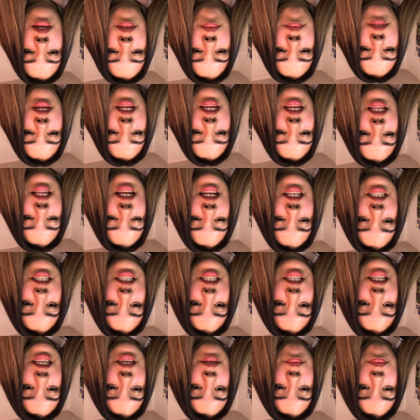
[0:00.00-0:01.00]
meaning that
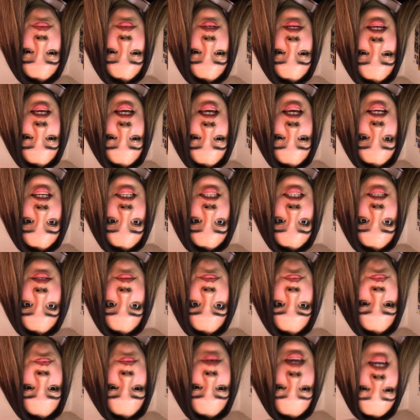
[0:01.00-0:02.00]
sleep is the
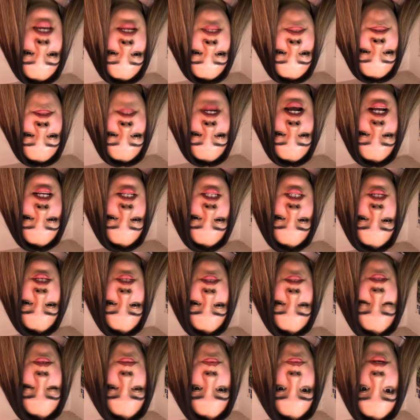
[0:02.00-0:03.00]
main factor
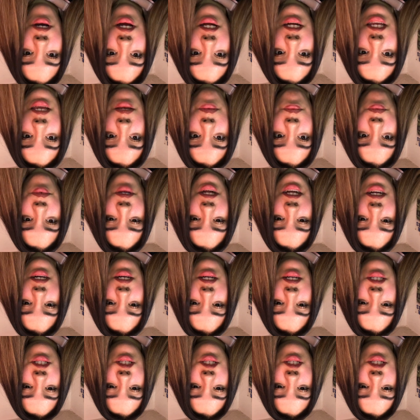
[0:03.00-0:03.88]
of our body and brain